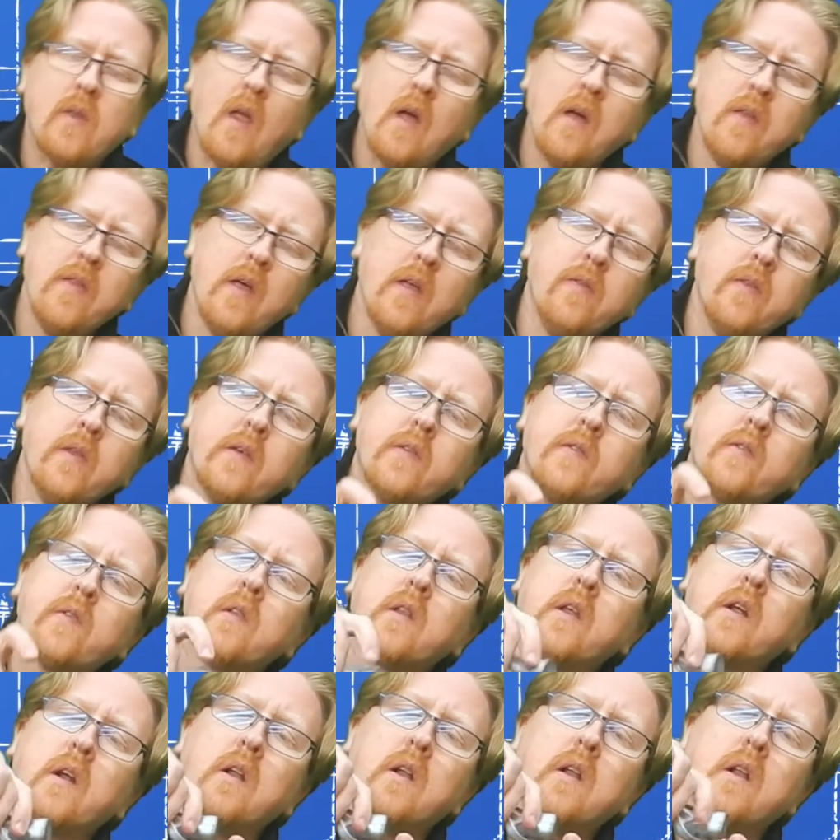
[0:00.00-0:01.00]
and then this
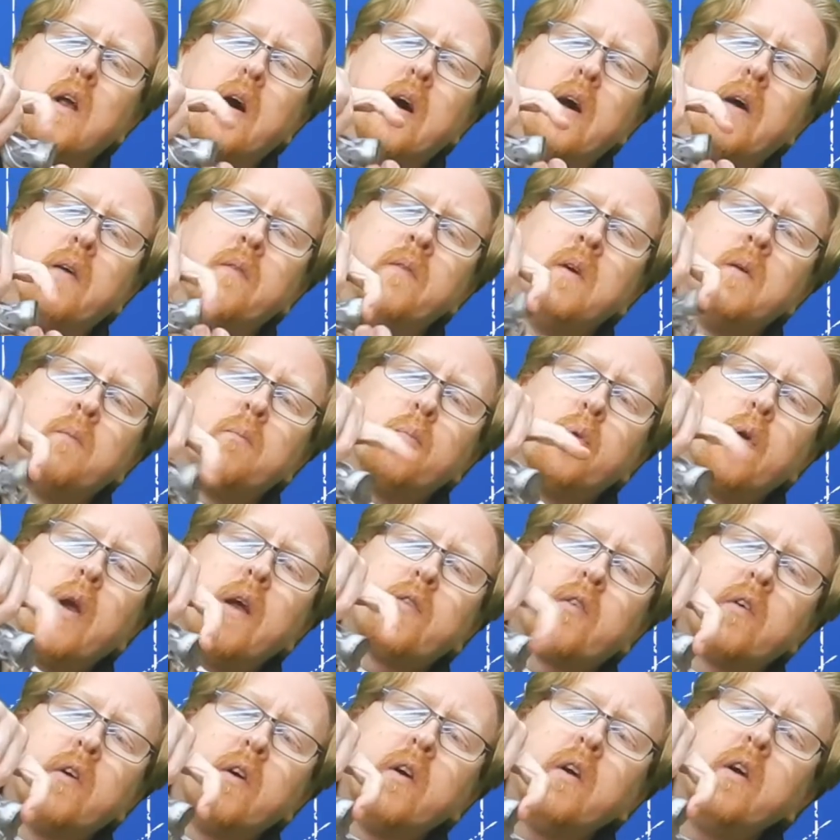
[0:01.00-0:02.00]
little
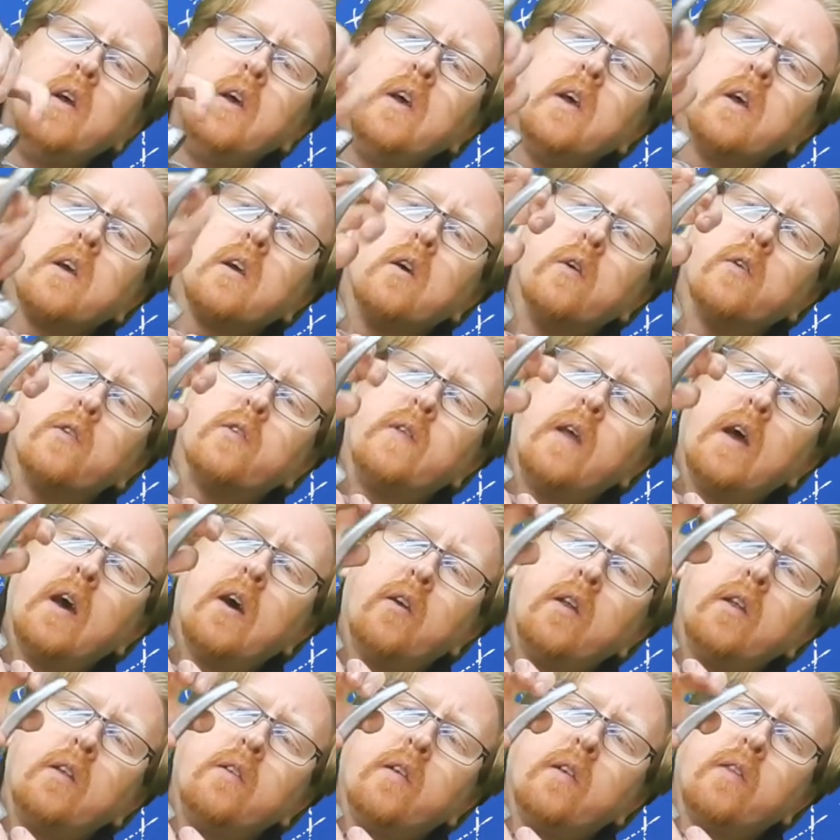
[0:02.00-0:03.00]
presser goes
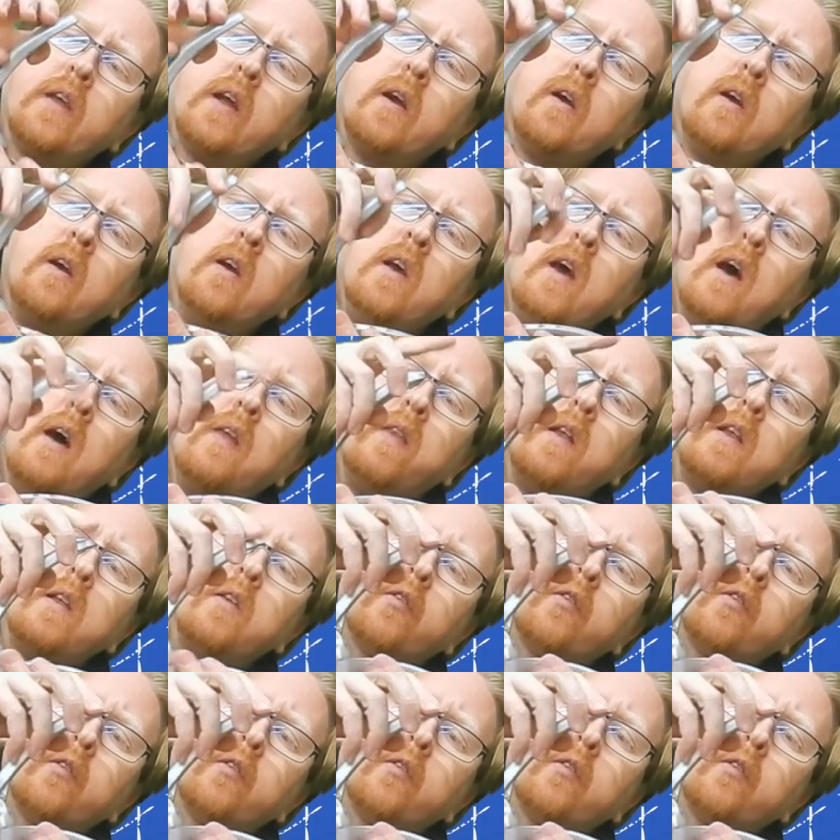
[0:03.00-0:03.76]
down into there, and then